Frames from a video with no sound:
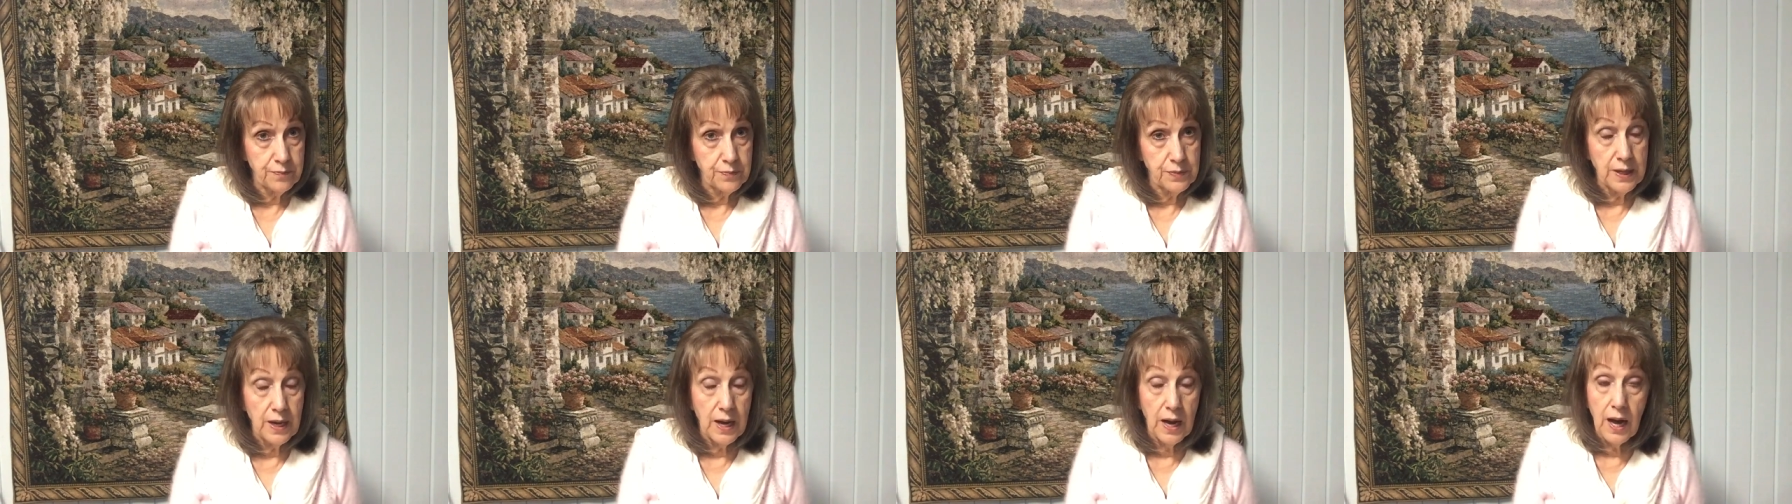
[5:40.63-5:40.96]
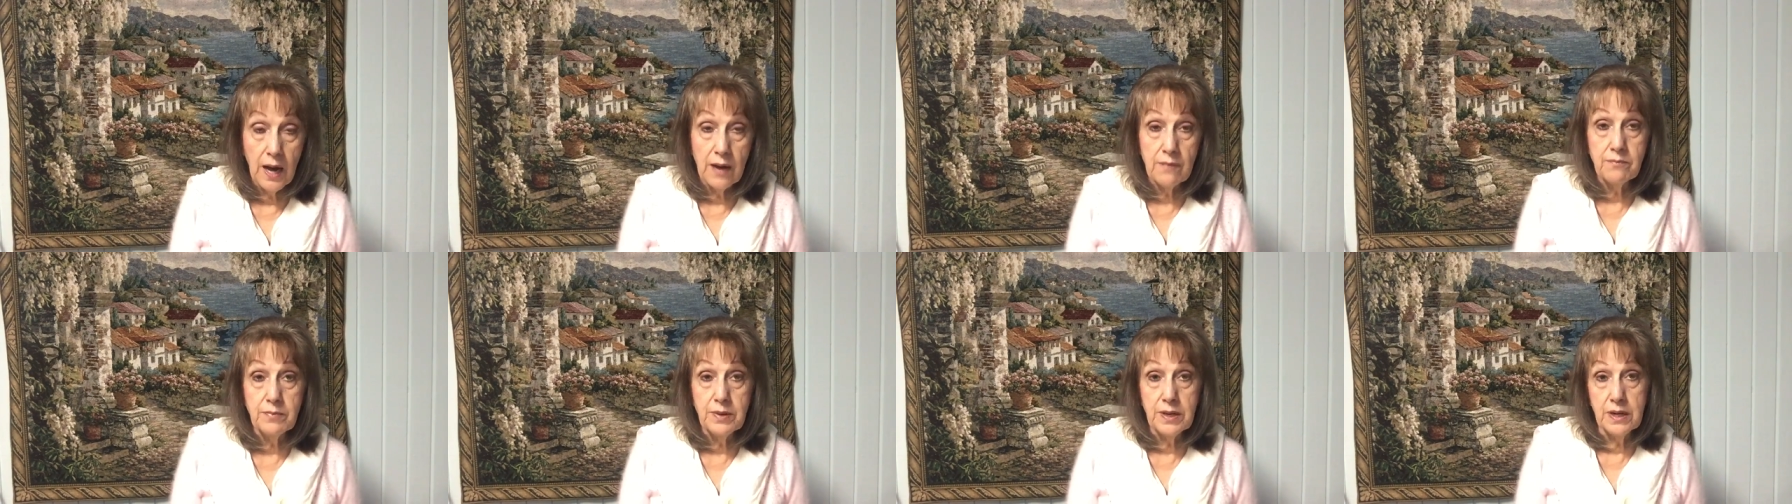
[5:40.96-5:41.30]
Now,
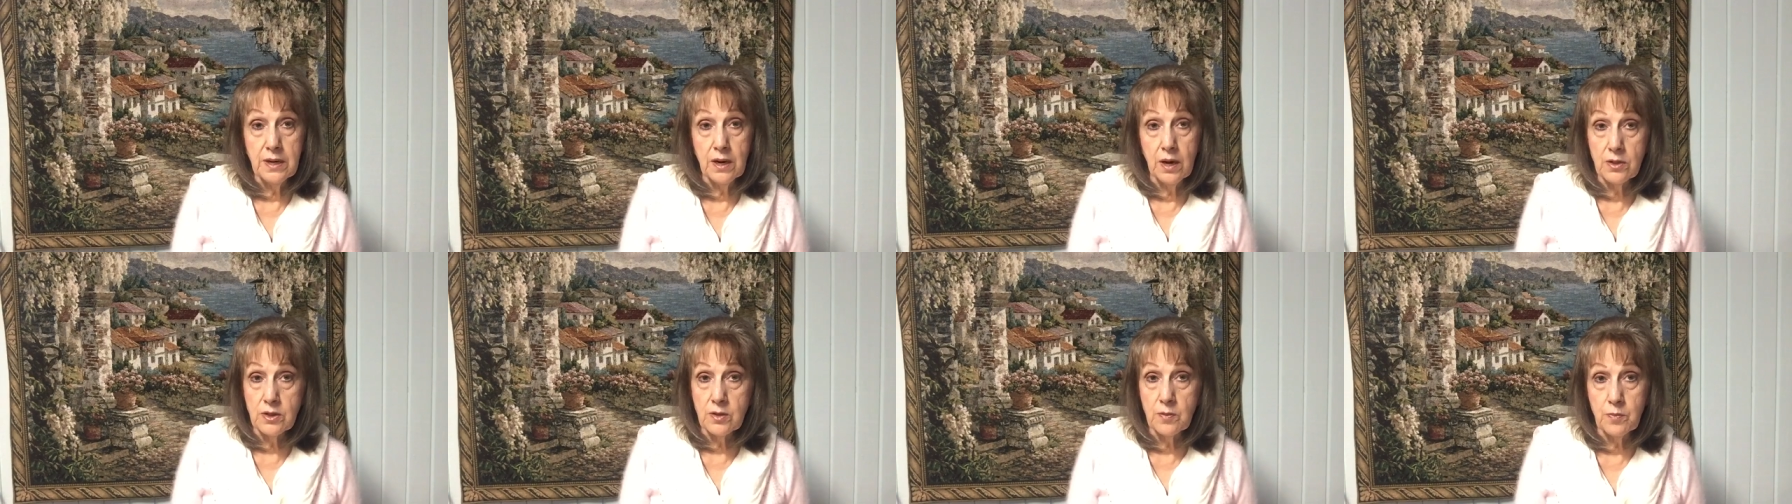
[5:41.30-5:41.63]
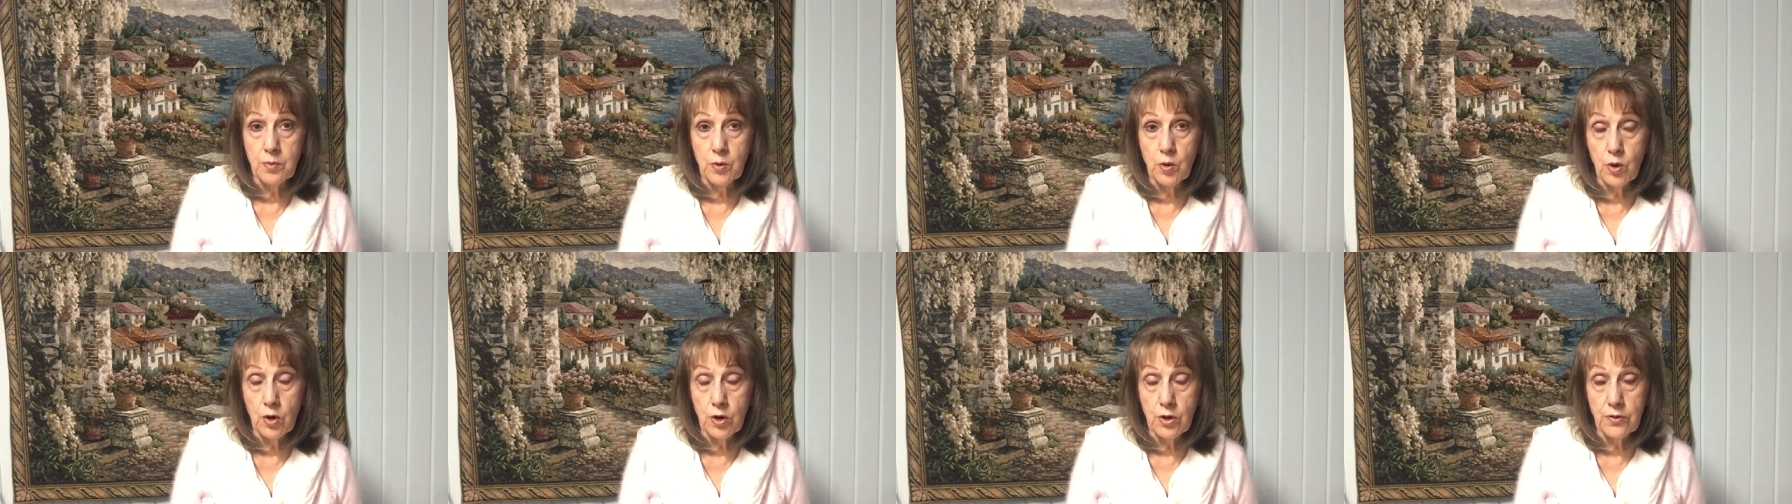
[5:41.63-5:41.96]
I've been on the
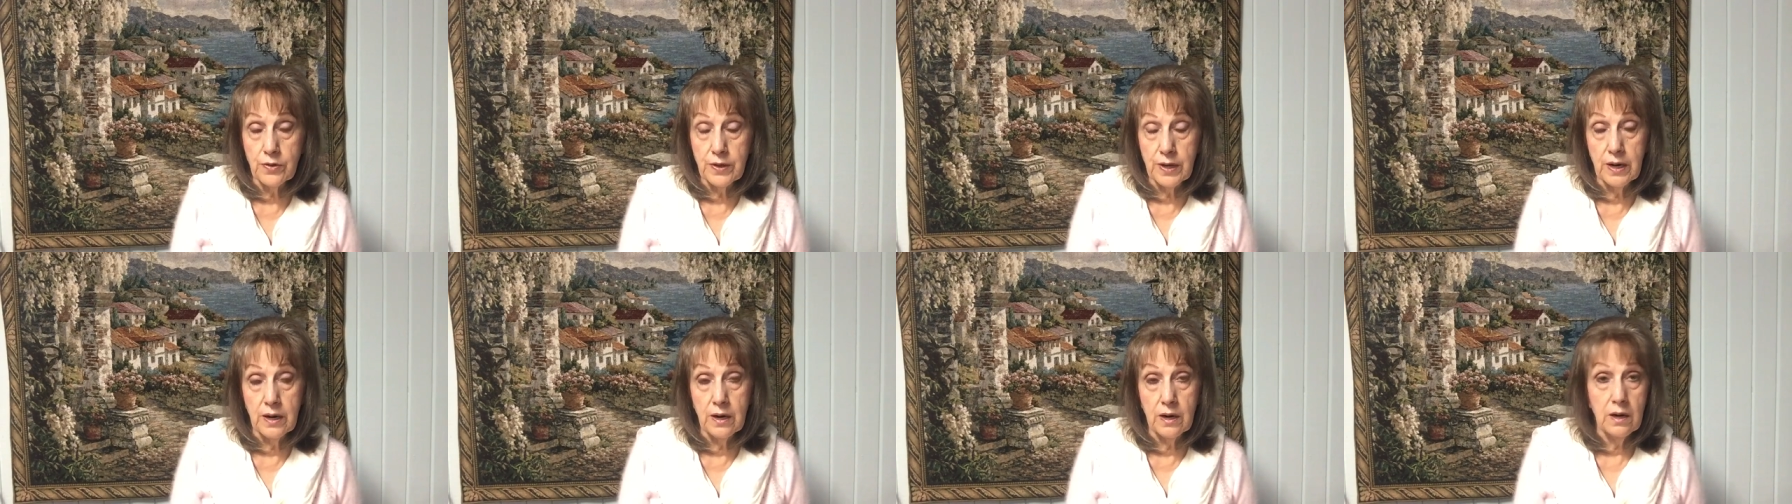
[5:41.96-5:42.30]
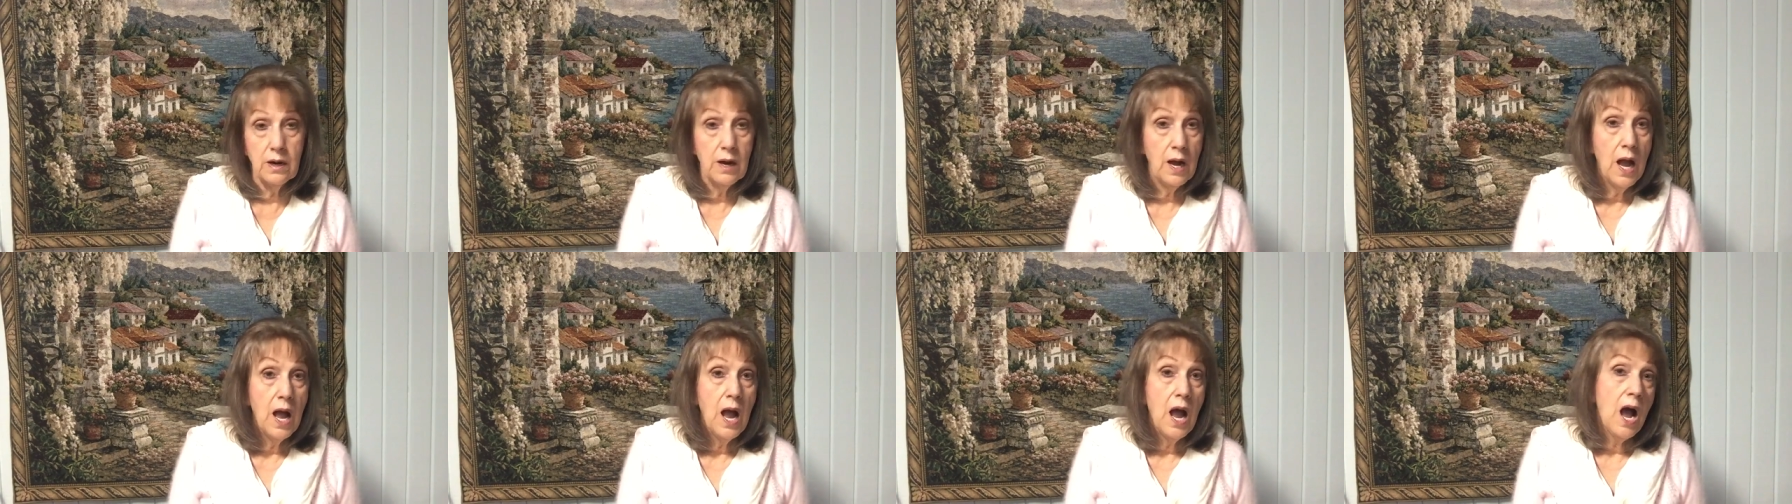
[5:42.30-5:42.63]
border
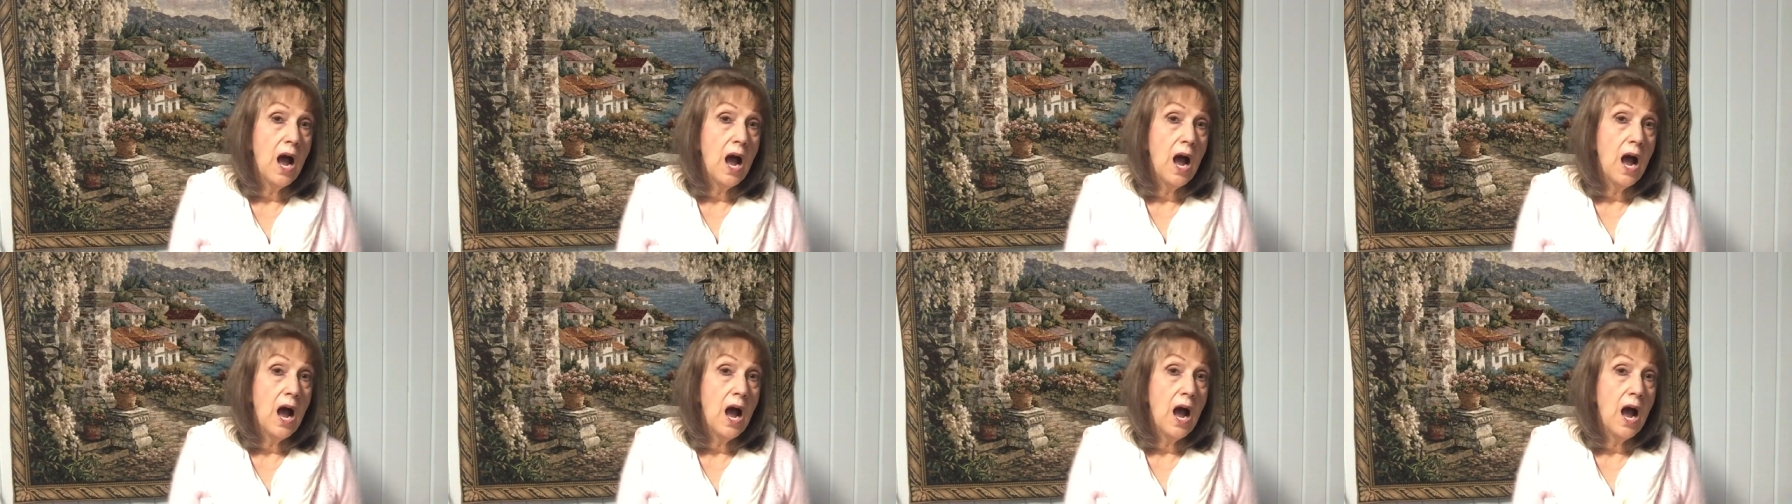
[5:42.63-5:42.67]
there.